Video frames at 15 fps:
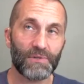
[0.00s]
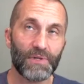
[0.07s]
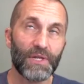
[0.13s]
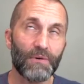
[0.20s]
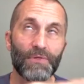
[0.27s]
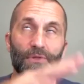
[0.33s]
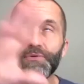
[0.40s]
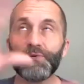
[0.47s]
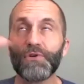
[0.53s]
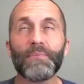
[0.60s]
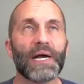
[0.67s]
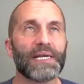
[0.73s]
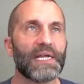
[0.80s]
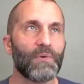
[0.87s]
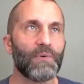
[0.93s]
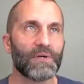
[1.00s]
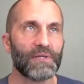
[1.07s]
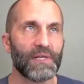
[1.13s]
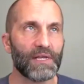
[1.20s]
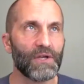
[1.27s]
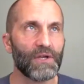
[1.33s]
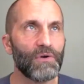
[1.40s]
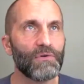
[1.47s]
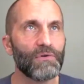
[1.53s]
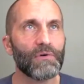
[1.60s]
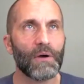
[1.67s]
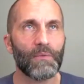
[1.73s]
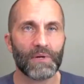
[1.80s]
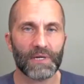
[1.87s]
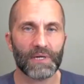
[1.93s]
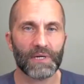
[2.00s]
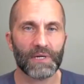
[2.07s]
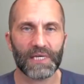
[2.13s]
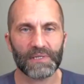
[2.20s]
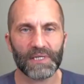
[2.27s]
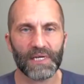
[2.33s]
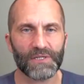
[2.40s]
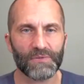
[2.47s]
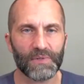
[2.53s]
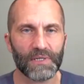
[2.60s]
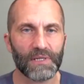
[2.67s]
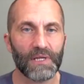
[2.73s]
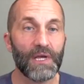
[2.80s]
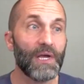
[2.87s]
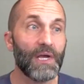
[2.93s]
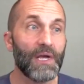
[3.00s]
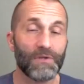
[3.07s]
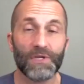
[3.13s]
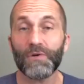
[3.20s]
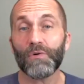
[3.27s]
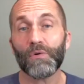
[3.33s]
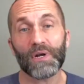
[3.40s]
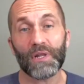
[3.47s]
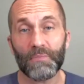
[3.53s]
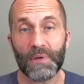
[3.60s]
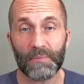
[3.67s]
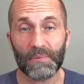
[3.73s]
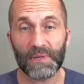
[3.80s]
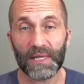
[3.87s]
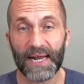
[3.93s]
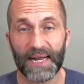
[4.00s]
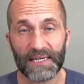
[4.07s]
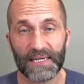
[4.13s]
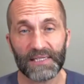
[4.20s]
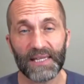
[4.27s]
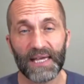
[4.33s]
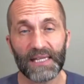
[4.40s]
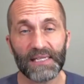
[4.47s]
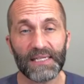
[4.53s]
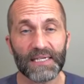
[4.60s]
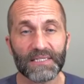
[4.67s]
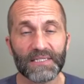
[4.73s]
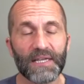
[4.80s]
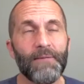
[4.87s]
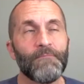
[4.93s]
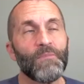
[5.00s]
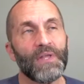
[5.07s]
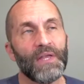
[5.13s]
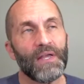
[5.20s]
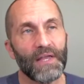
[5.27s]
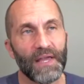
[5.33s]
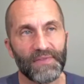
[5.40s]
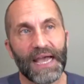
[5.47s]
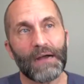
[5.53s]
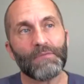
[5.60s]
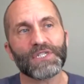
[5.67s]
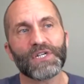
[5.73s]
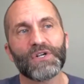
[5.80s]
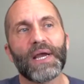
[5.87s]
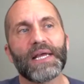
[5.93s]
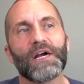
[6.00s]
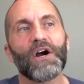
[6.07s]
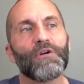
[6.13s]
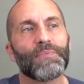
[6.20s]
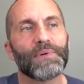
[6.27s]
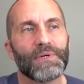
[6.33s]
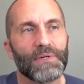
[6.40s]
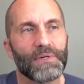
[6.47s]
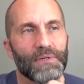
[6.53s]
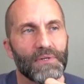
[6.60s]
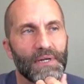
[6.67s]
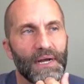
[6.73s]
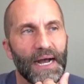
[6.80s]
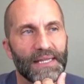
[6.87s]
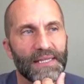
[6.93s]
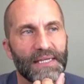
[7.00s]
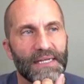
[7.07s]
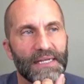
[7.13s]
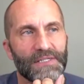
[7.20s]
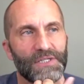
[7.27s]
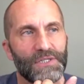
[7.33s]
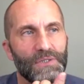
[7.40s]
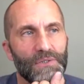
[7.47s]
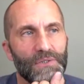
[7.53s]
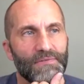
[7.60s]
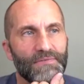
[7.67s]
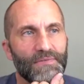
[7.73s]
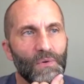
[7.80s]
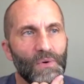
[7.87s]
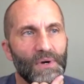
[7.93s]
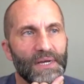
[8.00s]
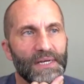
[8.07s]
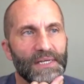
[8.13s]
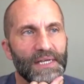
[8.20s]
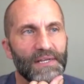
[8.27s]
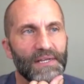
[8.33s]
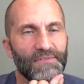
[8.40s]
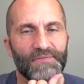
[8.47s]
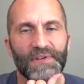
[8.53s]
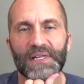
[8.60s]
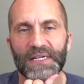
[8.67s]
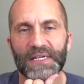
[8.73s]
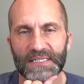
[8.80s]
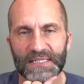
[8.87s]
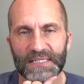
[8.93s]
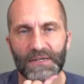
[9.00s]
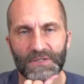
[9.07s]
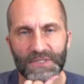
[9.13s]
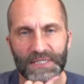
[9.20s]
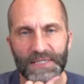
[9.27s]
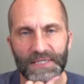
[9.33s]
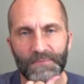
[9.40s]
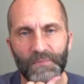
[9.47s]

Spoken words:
through my network and like, who do I want to keep in touch with? You were one of the people that I added to that list. And that was a great opener, I think, to avoid it feeling salesy,